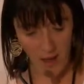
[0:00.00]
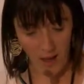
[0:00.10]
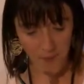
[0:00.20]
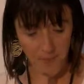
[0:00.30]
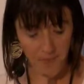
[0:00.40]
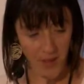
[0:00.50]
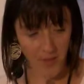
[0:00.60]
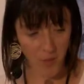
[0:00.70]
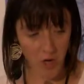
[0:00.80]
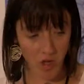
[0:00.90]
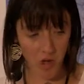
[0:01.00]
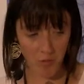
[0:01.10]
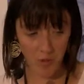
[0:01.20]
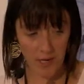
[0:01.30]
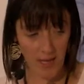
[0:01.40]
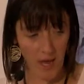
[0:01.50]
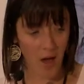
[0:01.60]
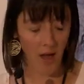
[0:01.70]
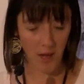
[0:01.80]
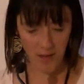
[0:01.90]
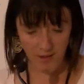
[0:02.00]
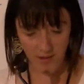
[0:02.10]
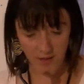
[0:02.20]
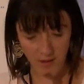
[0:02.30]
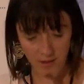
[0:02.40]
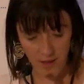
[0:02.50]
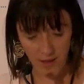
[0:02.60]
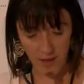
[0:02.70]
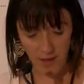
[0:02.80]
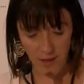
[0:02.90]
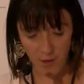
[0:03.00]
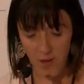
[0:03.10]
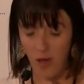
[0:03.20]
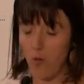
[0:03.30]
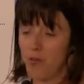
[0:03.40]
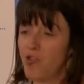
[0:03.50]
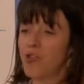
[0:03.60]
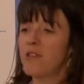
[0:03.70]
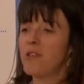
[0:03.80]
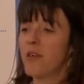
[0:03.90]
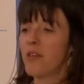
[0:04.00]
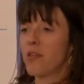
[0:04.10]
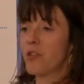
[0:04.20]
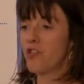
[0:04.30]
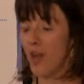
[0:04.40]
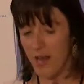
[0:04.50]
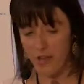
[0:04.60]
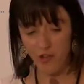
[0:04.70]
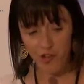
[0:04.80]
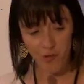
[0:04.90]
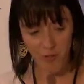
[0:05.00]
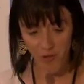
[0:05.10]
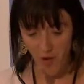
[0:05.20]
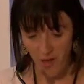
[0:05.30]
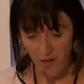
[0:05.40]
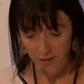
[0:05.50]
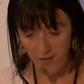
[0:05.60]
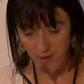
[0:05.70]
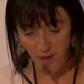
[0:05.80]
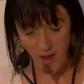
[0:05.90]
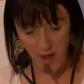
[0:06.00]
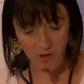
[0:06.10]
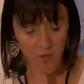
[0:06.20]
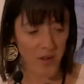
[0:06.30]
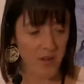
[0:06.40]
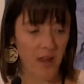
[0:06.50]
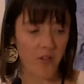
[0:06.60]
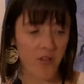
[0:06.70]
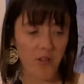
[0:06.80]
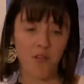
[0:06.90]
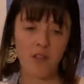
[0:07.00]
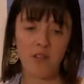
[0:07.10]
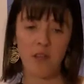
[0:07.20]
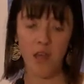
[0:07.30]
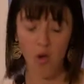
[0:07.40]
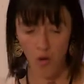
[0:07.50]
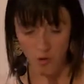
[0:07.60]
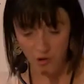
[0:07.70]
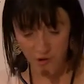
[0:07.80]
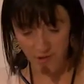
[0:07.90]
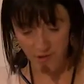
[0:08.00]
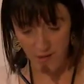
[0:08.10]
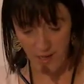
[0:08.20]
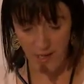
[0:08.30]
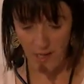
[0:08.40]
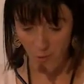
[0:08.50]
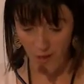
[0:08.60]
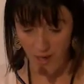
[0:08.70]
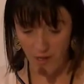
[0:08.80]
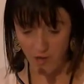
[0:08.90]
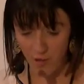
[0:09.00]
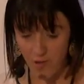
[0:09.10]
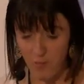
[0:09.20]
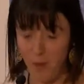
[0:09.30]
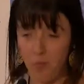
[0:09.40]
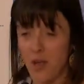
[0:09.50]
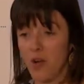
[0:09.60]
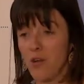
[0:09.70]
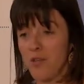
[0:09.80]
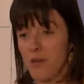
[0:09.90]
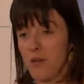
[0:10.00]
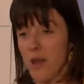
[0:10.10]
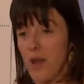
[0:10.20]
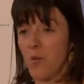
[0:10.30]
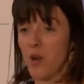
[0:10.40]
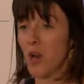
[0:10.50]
And the workshop really highlighted the unique opportunity that the challenge provides to bring together different stakeholders and iwi and do something bigger than anyone